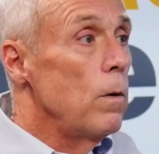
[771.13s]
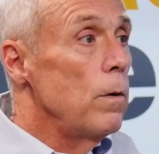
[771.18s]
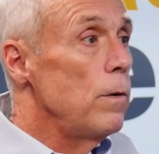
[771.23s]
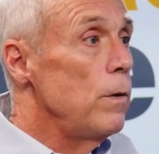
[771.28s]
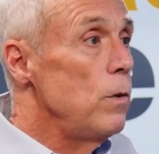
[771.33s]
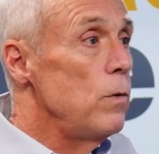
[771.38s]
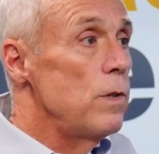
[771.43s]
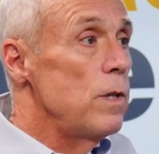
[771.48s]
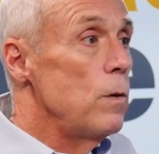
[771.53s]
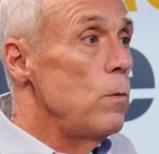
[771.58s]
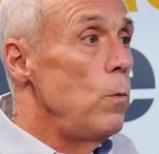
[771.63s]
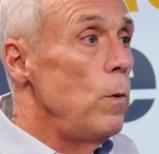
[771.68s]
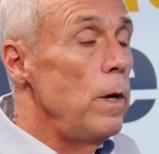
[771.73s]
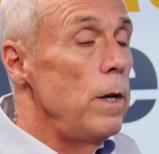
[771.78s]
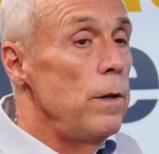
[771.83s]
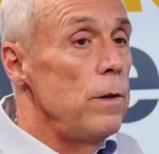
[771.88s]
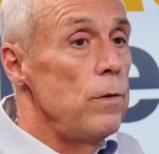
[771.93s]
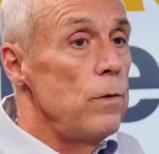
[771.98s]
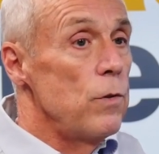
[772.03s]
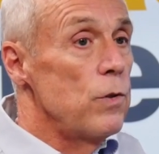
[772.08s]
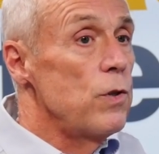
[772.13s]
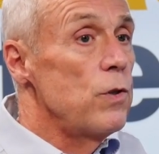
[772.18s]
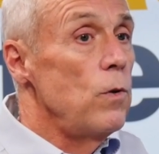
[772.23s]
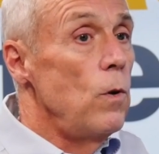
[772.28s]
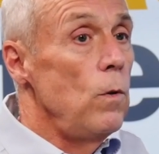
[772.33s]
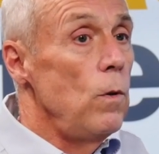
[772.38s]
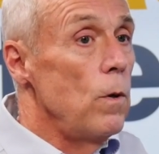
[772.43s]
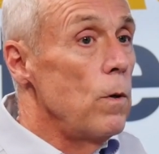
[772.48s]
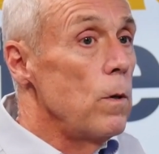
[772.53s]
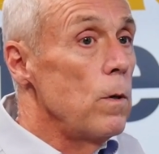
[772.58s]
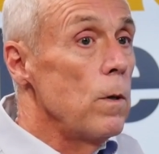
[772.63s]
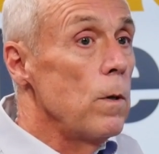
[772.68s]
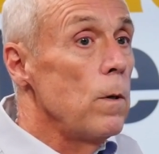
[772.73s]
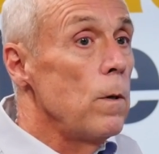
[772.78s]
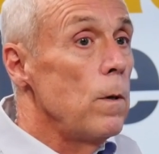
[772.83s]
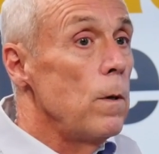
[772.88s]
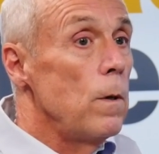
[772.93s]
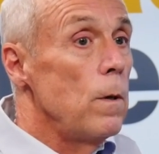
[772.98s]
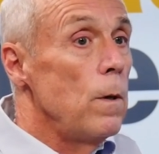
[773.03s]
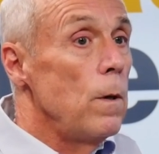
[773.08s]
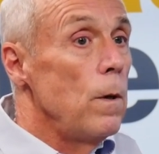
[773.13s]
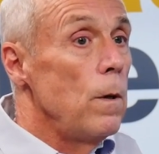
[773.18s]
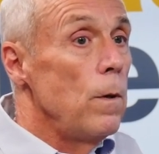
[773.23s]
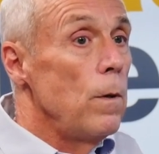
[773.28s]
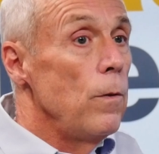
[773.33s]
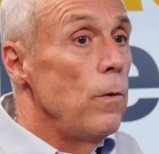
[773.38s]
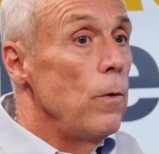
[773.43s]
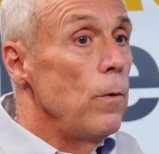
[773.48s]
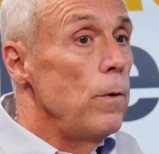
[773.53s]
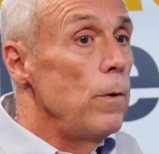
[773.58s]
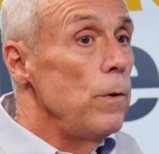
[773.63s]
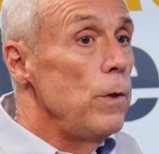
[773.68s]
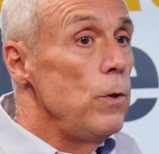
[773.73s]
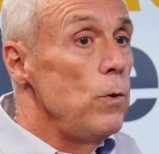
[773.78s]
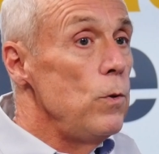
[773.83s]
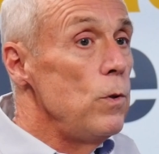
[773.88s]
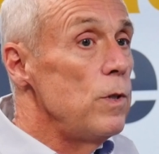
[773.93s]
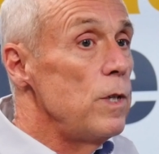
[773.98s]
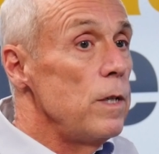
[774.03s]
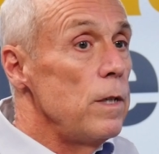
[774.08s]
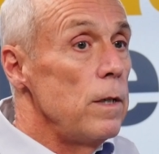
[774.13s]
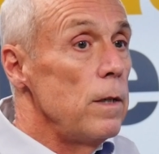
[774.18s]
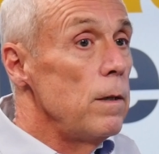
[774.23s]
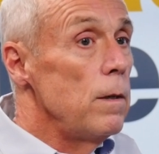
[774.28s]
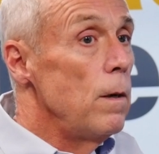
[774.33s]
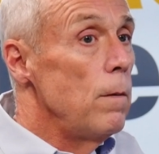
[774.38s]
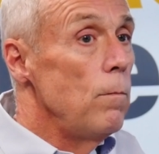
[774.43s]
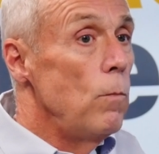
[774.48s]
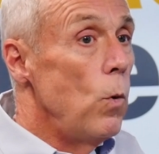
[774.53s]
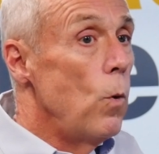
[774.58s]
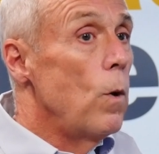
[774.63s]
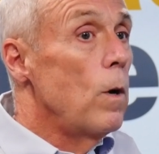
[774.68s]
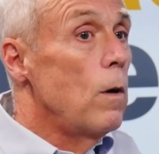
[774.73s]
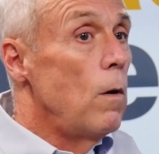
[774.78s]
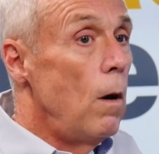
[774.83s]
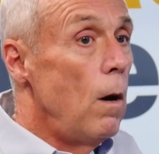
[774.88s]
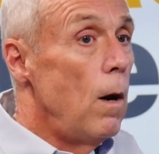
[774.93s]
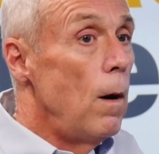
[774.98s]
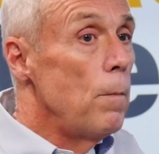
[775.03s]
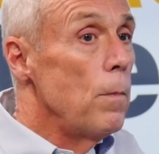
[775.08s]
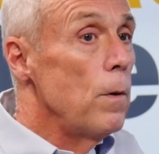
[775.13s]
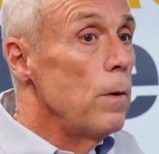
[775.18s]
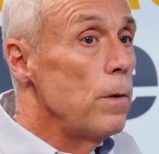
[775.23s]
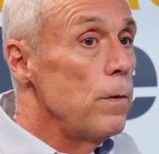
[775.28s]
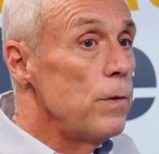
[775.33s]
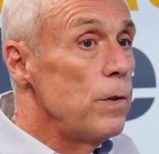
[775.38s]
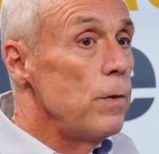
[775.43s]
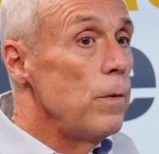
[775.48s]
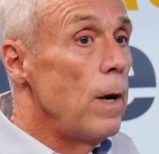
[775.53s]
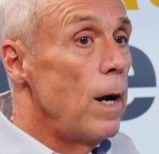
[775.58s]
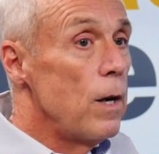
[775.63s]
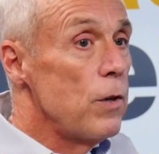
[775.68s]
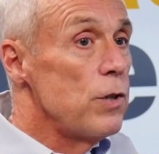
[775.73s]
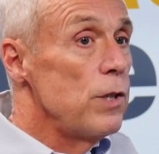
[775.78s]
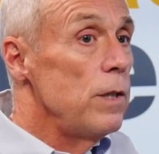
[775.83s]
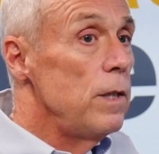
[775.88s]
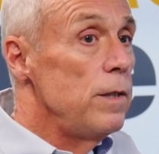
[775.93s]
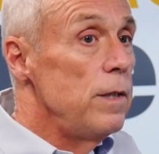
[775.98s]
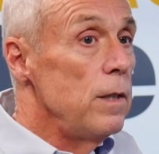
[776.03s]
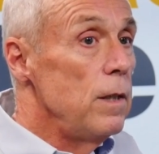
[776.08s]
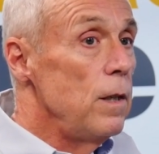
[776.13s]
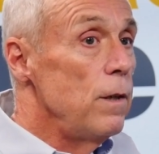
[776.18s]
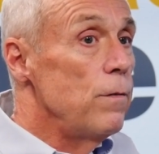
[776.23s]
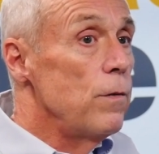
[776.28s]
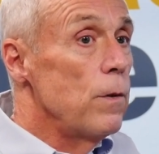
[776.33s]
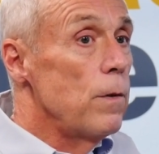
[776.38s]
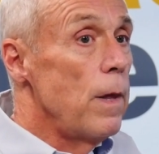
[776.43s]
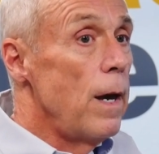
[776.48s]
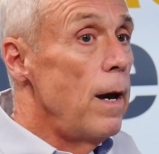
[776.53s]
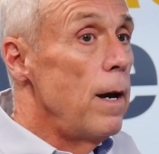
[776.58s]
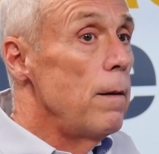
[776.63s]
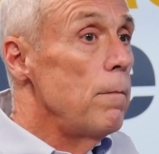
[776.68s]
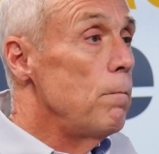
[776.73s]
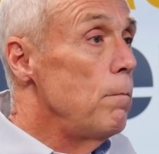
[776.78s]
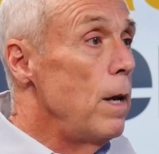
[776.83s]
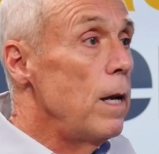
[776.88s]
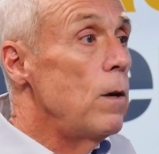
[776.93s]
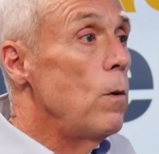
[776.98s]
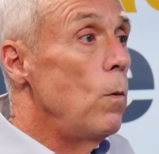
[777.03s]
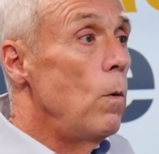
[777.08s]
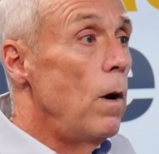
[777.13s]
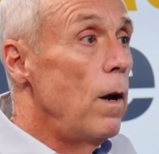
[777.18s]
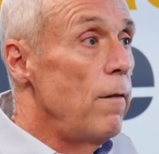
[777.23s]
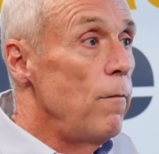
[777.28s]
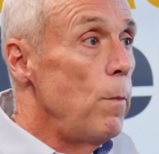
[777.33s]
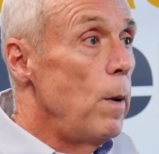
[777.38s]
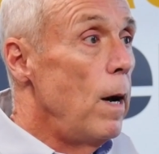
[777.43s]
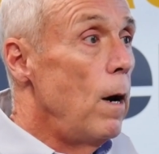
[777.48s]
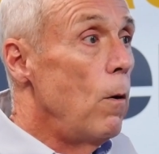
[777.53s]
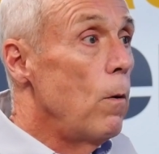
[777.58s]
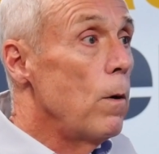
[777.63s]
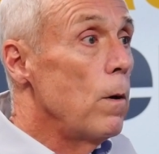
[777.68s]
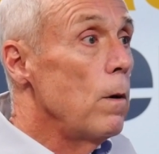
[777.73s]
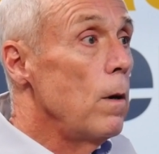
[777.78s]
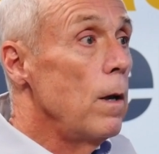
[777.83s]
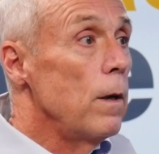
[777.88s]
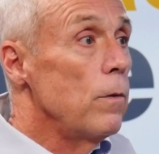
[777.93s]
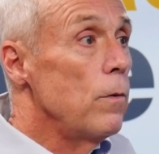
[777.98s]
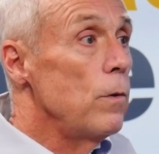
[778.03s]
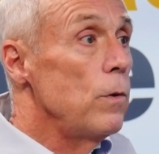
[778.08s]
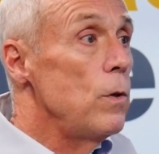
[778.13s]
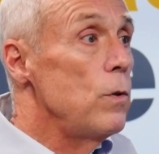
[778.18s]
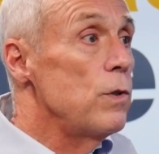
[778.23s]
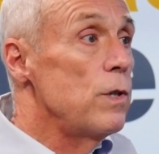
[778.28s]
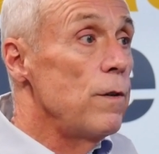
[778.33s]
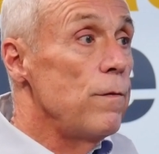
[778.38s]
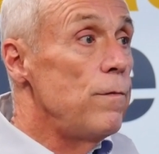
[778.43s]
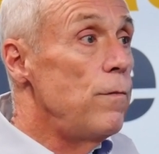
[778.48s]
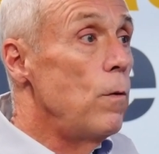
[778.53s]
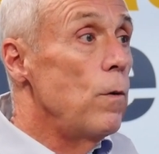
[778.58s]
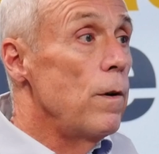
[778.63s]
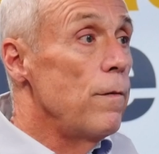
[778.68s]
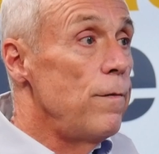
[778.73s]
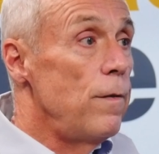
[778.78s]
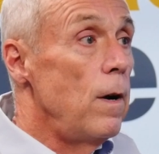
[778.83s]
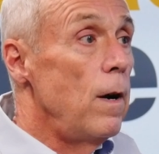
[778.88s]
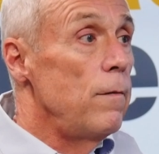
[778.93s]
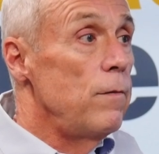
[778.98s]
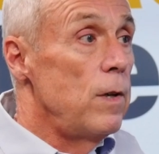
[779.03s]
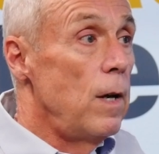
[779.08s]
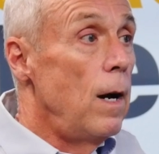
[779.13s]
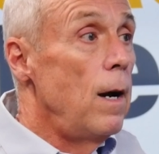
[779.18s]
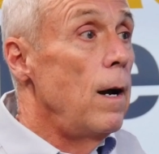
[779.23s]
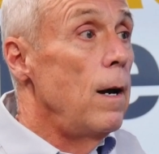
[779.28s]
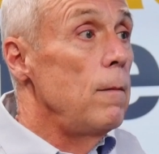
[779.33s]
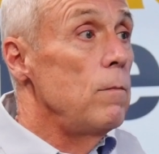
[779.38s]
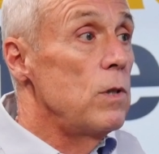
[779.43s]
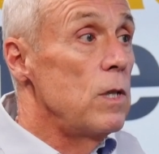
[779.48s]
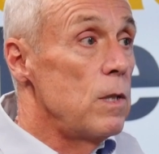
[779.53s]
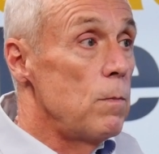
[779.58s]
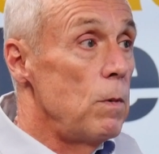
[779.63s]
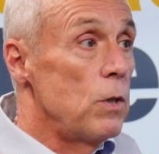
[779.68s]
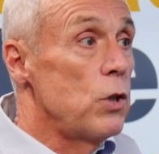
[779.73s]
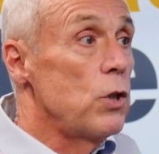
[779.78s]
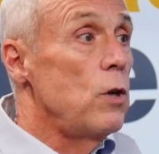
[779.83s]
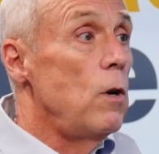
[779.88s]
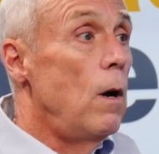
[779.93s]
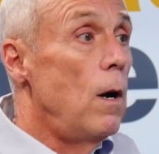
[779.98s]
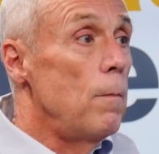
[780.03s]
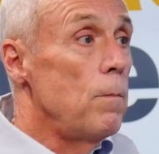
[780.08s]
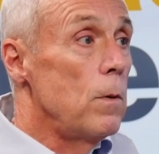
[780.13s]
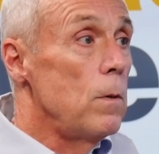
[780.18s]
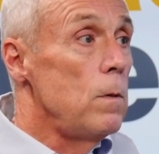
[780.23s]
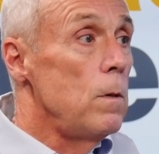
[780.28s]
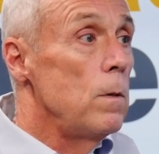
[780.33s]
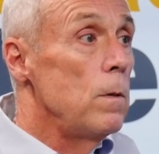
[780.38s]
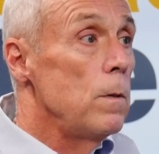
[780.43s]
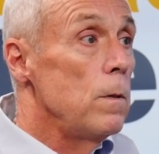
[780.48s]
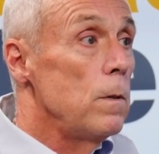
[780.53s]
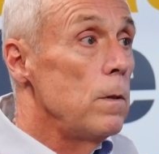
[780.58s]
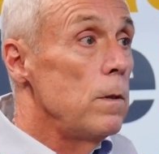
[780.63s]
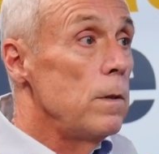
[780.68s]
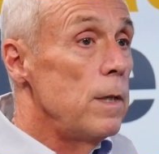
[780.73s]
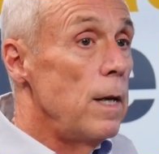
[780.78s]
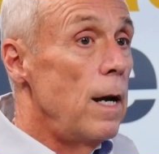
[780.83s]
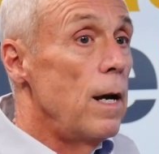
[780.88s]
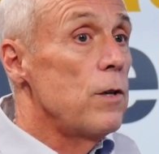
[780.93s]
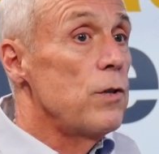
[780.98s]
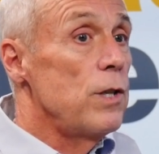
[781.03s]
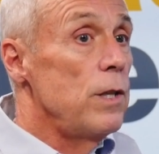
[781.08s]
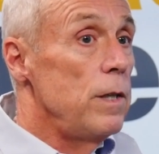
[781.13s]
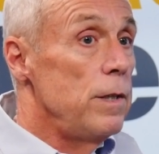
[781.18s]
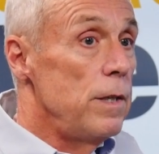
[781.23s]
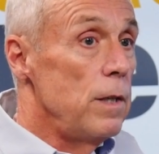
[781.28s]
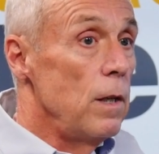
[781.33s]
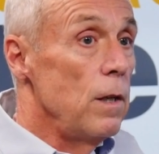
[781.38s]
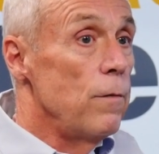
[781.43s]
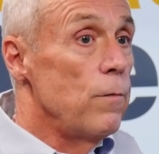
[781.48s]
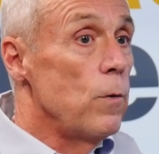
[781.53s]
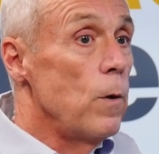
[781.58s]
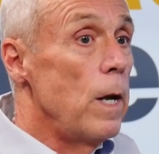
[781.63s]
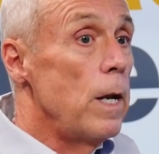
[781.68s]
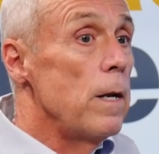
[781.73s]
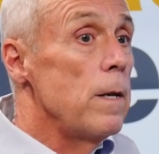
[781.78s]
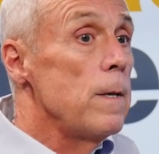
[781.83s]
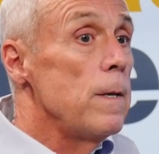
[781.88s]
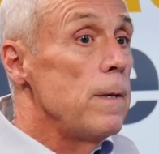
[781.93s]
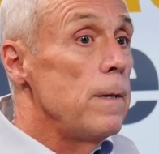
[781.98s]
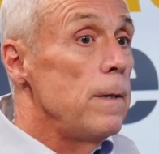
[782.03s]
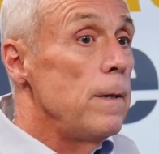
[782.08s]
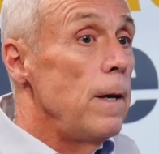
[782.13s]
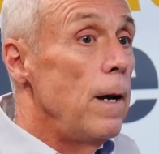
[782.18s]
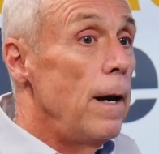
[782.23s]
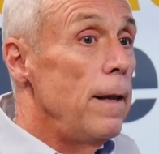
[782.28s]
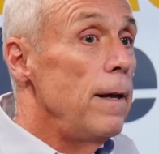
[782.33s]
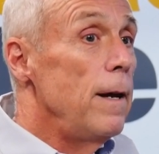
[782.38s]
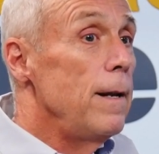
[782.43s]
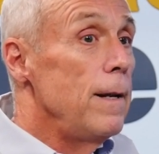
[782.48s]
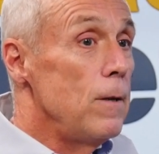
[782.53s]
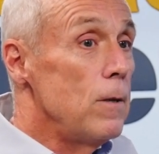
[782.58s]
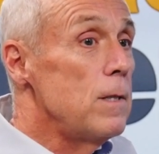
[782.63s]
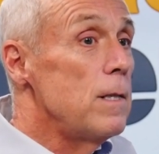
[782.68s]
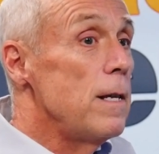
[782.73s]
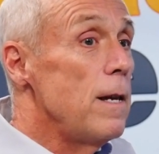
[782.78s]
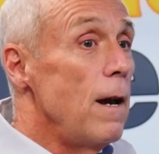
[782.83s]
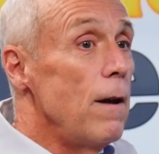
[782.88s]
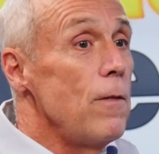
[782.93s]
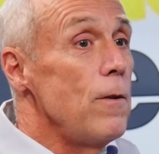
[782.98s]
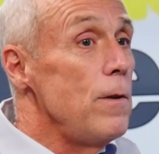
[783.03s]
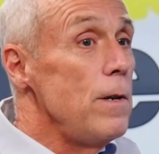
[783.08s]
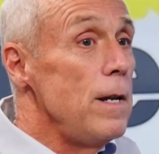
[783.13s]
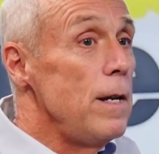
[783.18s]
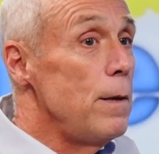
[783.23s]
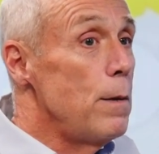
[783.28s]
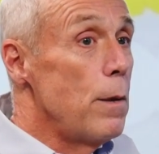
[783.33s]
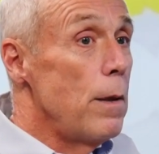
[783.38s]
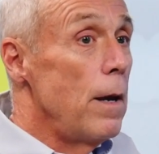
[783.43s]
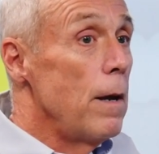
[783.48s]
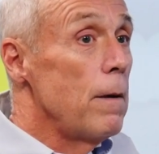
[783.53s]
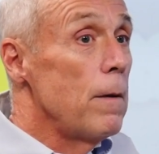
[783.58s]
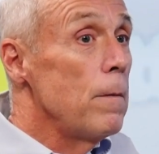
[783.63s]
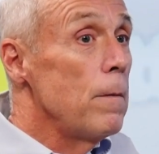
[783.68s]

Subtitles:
using wind or solar, they're using more copper to actually deliver that megawatt of power. Like they're using 4 to 5 times as much copper to actually deliver it. And then here's the other neat thing.